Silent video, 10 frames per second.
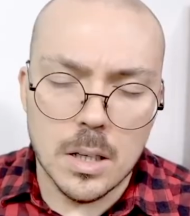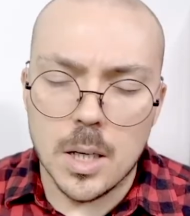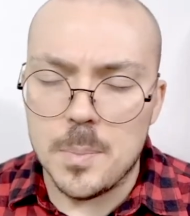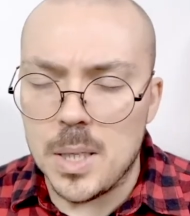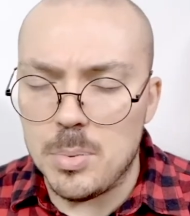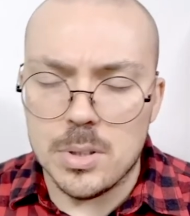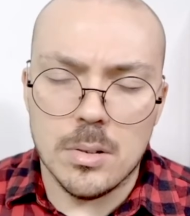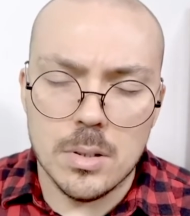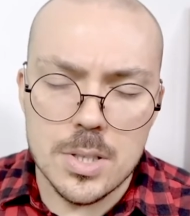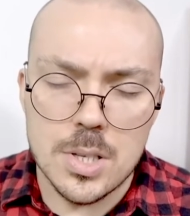Uh, people
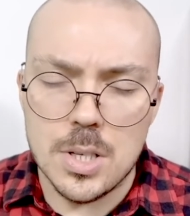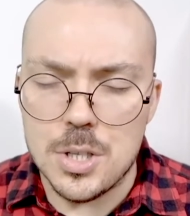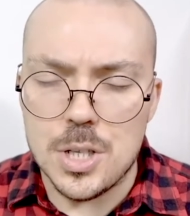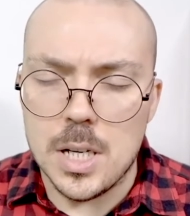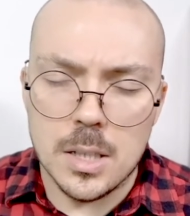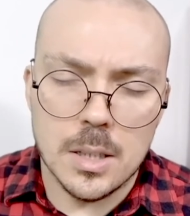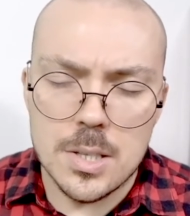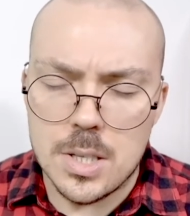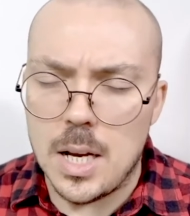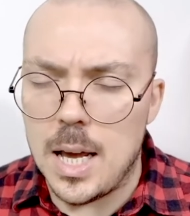don't listen to shit
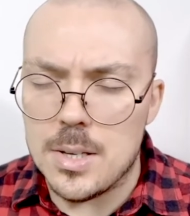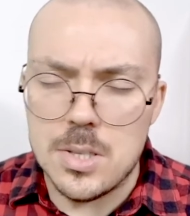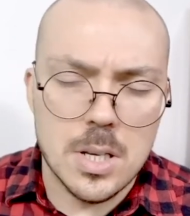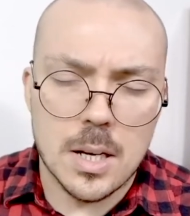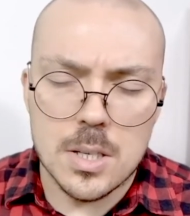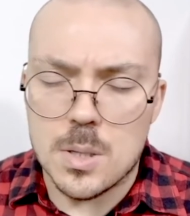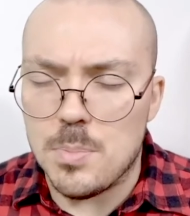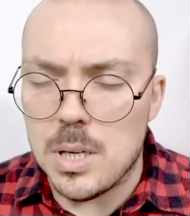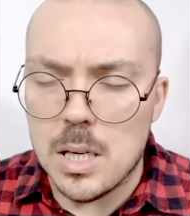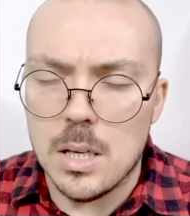unless it has sex
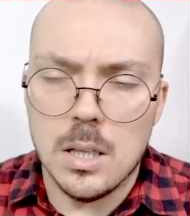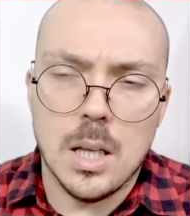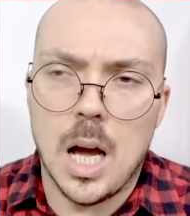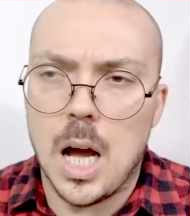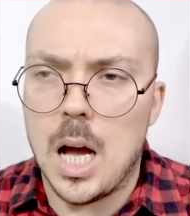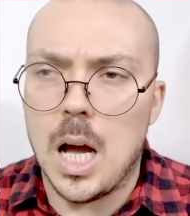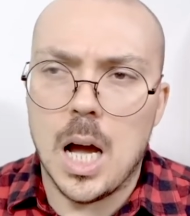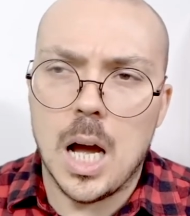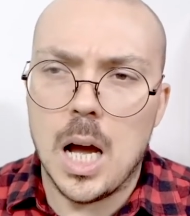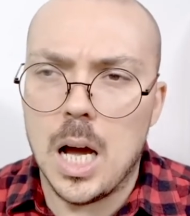appeal.
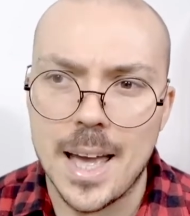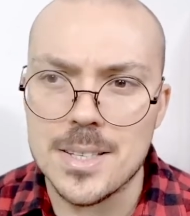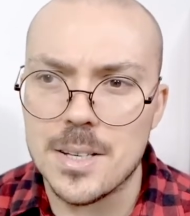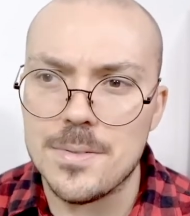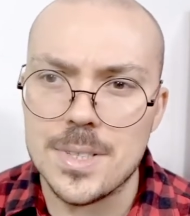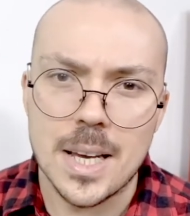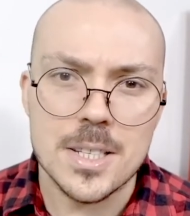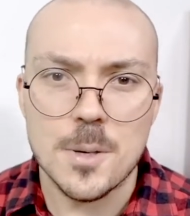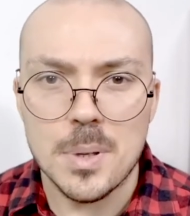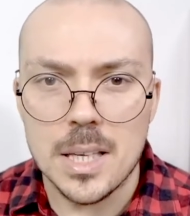Ah. As if
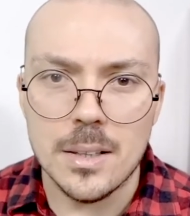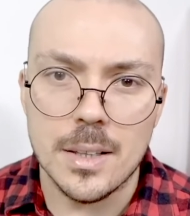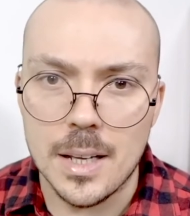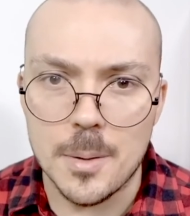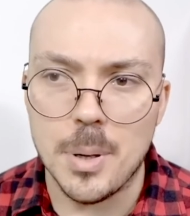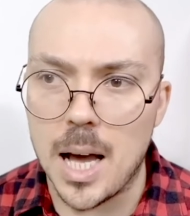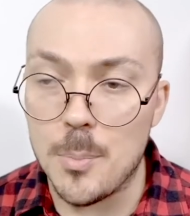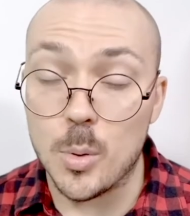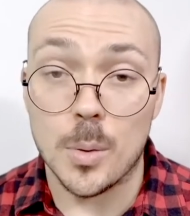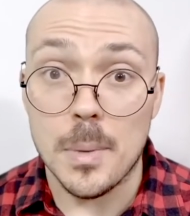sex appeal in hip
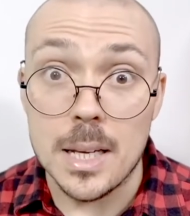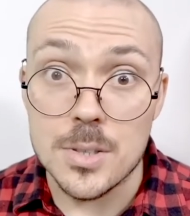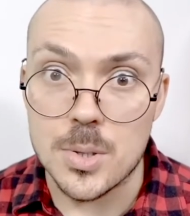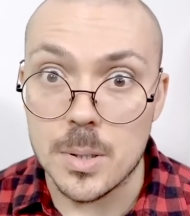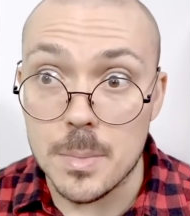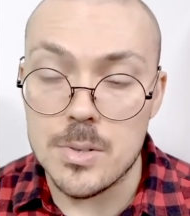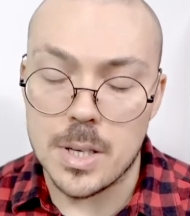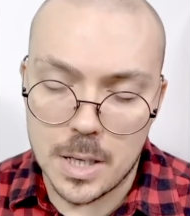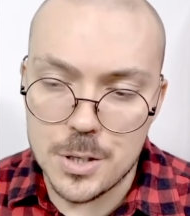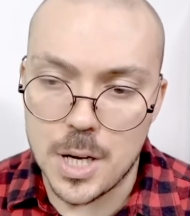hop or mainstream
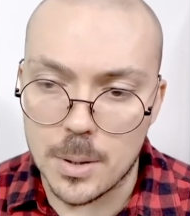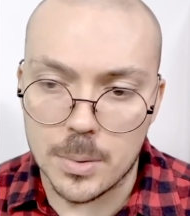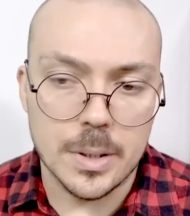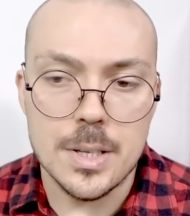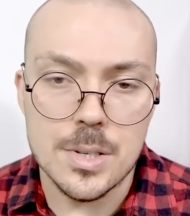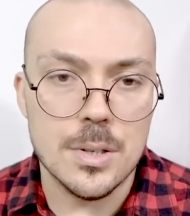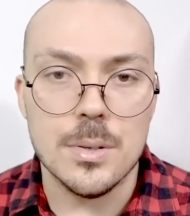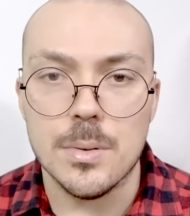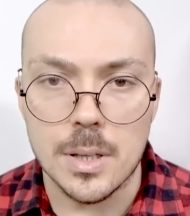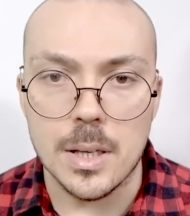music in general is a
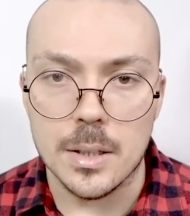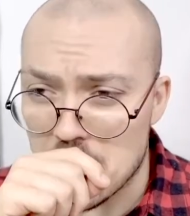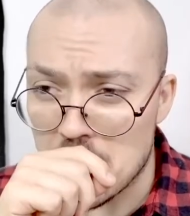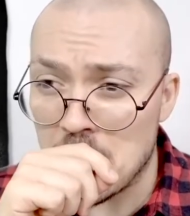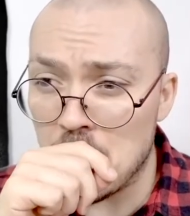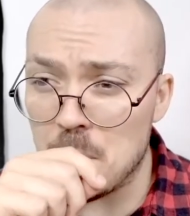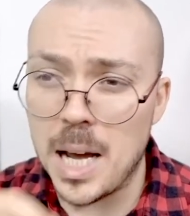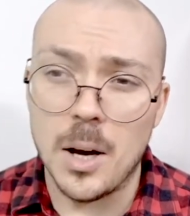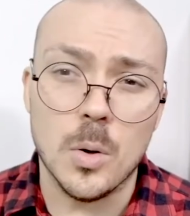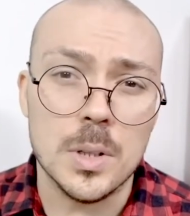new thing. You know,
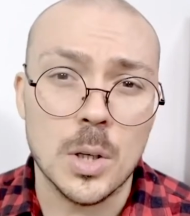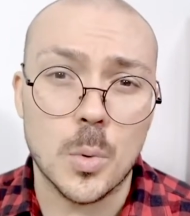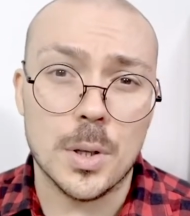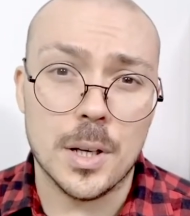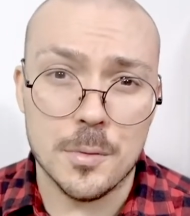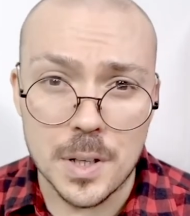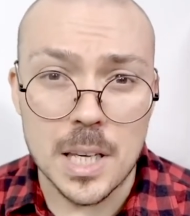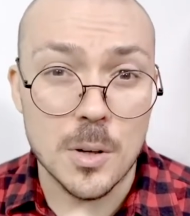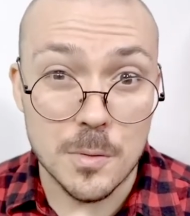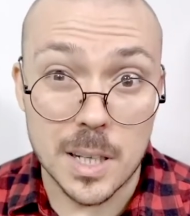not only were there
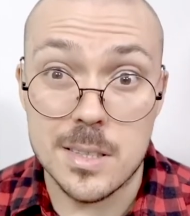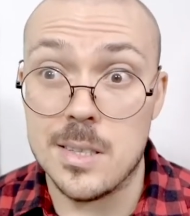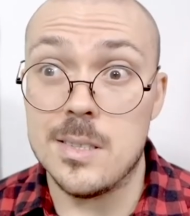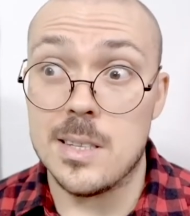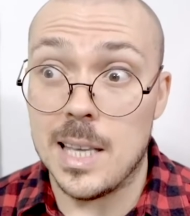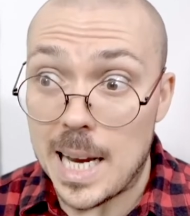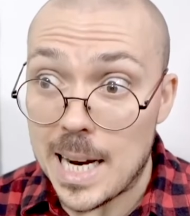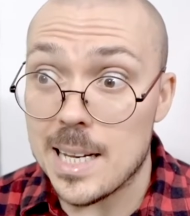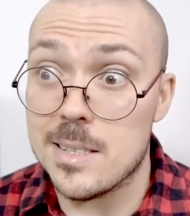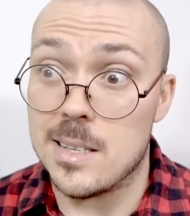video vixens in the
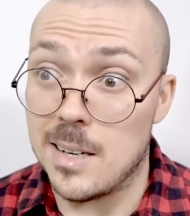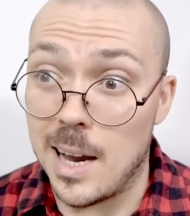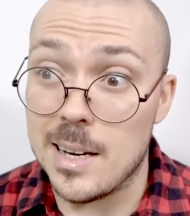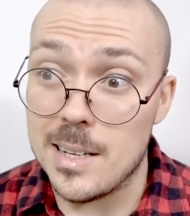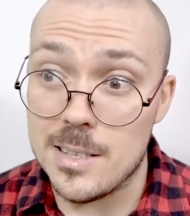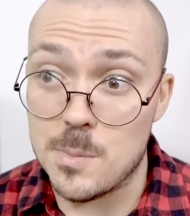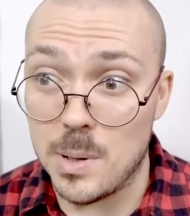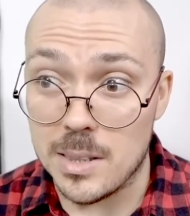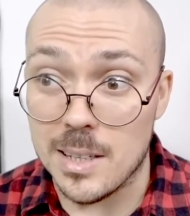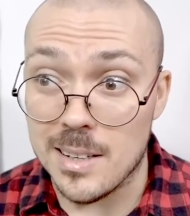80s and 90s,
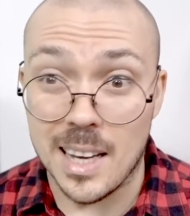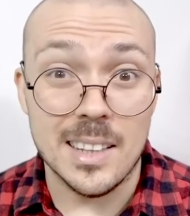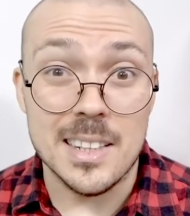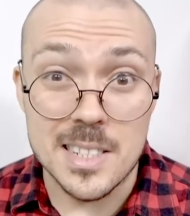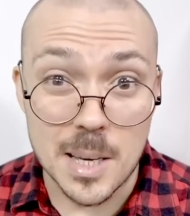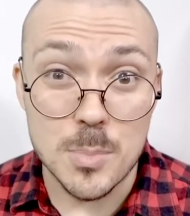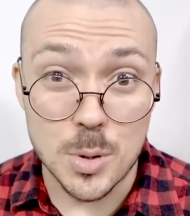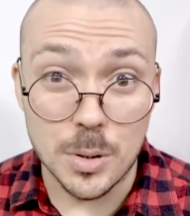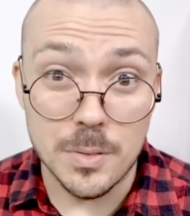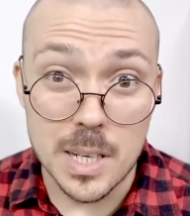but the Nelly tip
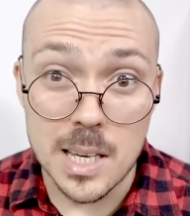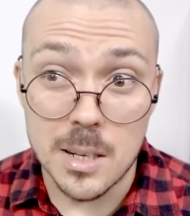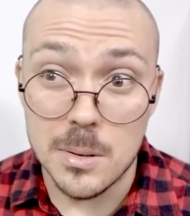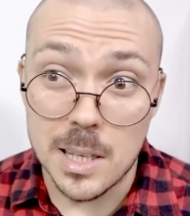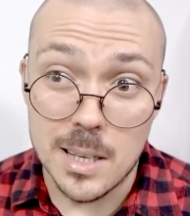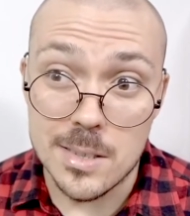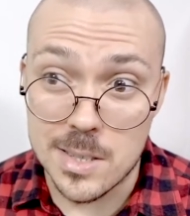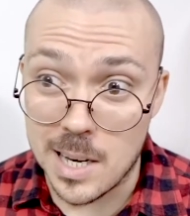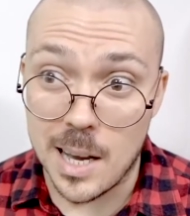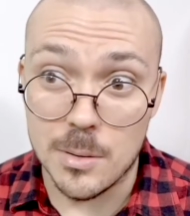drill video
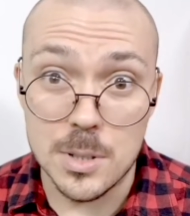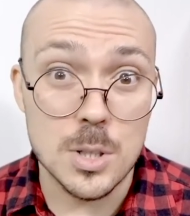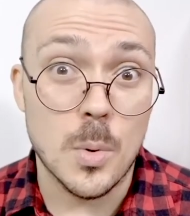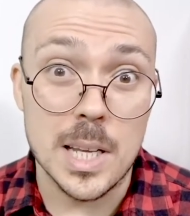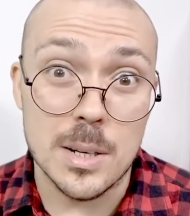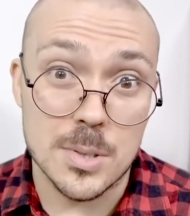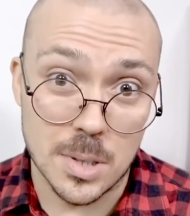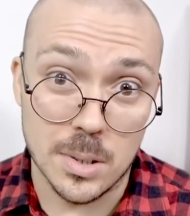is now 20 years